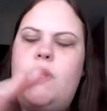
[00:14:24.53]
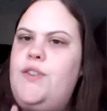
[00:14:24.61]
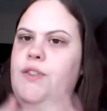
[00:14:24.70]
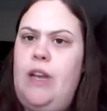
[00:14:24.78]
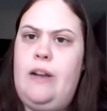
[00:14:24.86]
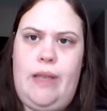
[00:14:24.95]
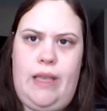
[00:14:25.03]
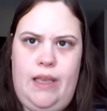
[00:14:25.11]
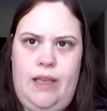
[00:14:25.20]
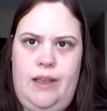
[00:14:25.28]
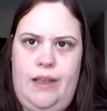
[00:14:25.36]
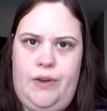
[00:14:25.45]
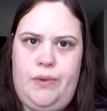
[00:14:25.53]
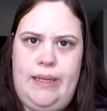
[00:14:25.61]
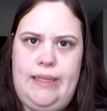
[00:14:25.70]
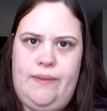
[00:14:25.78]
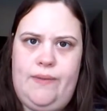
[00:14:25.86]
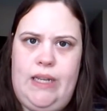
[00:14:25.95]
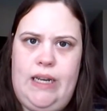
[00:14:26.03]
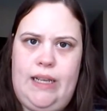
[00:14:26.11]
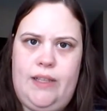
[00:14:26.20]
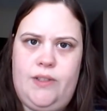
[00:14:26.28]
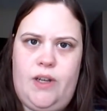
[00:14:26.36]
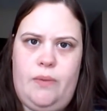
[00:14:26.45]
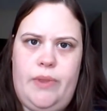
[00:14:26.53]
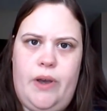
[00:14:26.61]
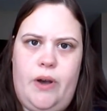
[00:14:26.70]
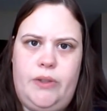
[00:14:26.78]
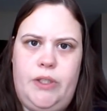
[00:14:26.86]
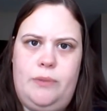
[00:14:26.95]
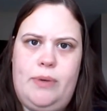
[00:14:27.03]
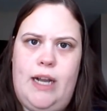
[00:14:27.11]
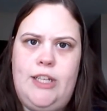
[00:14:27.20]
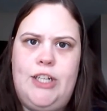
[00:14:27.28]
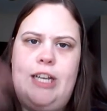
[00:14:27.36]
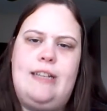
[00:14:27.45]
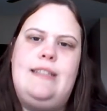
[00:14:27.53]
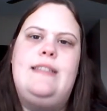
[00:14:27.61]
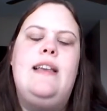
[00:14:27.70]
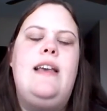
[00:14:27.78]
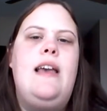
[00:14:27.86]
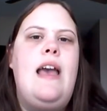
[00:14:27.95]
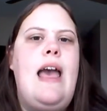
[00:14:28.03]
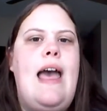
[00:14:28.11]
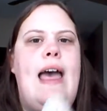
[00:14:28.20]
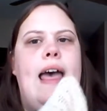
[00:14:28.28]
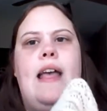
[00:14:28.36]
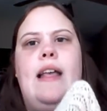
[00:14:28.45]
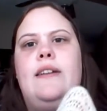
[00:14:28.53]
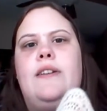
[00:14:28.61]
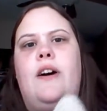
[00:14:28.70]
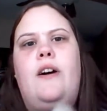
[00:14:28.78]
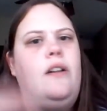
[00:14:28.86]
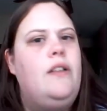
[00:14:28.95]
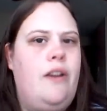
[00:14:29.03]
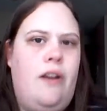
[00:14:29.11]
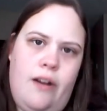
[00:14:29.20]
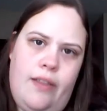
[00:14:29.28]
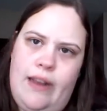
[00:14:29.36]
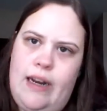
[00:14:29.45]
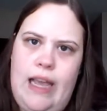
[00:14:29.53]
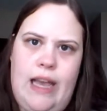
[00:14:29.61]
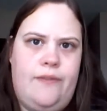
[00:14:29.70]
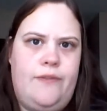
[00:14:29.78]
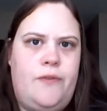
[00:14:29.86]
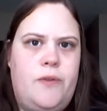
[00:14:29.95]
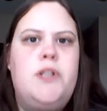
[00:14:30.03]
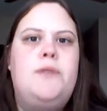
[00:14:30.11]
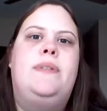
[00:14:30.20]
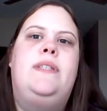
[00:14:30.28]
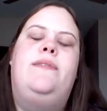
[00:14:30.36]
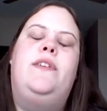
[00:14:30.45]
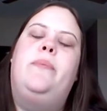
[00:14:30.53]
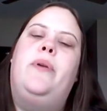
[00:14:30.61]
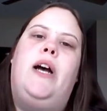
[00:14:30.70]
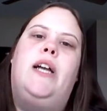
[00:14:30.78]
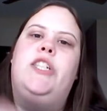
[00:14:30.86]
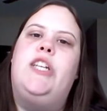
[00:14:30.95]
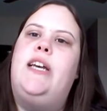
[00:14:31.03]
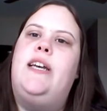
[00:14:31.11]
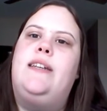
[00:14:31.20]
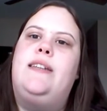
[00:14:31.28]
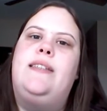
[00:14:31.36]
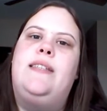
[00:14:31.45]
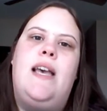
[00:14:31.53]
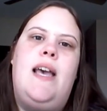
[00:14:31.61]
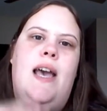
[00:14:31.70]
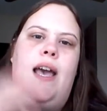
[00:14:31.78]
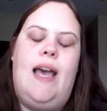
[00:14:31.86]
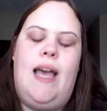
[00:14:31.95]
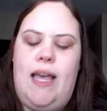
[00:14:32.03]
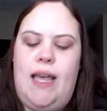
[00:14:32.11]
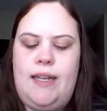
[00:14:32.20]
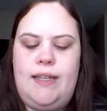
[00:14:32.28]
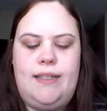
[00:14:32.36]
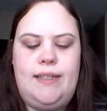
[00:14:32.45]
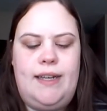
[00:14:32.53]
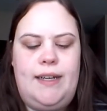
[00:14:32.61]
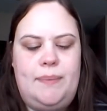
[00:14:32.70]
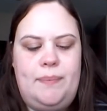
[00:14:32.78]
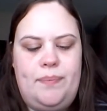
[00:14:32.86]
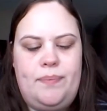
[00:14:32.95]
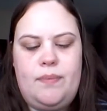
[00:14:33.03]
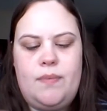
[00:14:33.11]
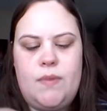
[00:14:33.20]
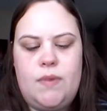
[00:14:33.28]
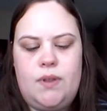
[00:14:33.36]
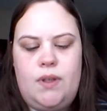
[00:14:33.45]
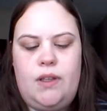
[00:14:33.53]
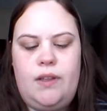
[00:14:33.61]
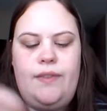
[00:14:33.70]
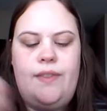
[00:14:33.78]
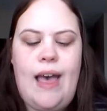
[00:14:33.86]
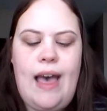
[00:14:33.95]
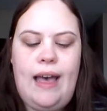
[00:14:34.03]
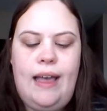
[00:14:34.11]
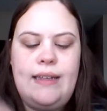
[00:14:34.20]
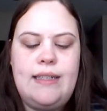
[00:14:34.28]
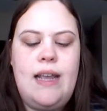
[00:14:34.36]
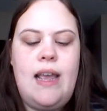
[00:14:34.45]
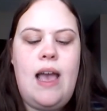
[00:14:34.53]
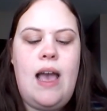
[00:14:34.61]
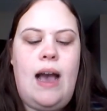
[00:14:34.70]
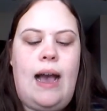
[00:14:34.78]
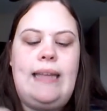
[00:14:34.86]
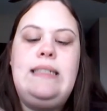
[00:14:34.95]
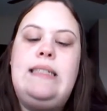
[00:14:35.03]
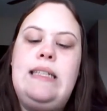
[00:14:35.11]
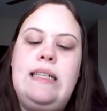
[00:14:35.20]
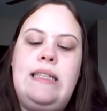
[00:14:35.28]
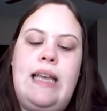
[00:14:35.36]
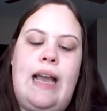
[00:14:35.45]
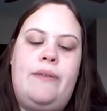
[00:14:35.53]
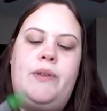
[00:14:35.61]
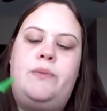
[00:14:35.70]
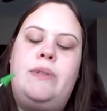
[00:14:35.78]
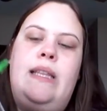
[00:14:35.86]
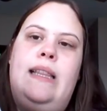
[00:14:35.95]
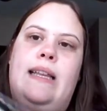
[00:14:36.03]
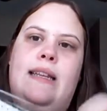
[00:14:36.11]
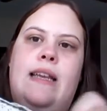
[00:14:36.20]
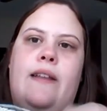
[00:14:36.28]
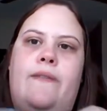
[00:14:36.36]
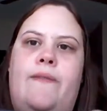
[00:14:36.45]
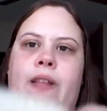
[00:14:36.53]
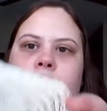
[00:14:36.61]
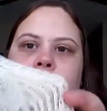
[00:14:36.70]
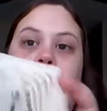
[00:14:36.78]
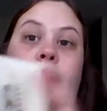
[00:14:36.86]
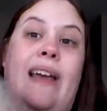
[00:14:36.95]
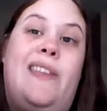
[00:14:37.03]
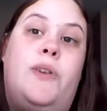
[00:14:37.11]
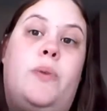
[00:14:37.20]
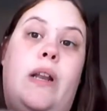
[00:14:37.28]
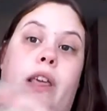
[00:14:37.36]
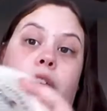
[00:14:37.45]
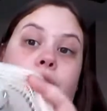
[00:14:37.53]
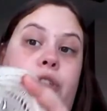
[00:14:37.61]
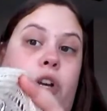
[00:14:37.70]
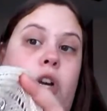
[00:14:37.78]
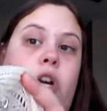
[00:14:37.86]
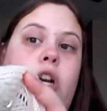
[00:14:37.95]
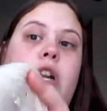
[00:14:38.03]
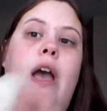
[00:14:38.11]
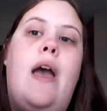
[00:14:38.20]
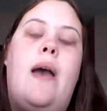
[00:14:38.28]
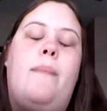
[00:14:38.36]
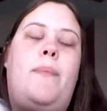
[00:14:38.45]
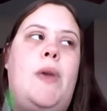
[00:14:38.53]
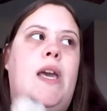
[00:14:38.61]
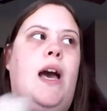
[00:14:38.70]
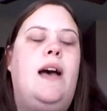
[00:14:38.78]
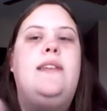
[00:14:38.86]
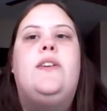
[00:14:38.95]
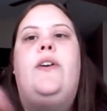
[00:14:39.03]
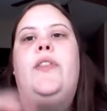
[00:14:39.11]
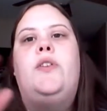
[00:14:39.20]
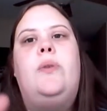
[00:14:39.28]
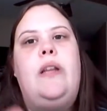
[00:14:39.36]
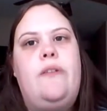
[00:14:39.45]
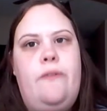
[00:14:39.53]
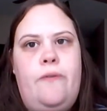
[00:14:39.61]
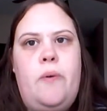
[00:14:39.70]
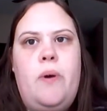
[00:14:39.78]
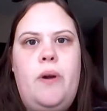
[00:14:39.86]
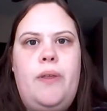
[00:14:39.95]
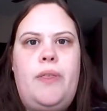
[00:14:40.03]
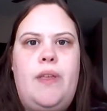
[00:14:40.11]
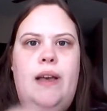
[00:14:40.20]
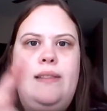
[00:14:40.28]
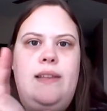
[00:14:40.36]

So that way in 2017 I can start with all new projects and all yarn that I have for specific projects and all of that. Ideally, I would really like to get it finished by the 23rd, because on the 24th,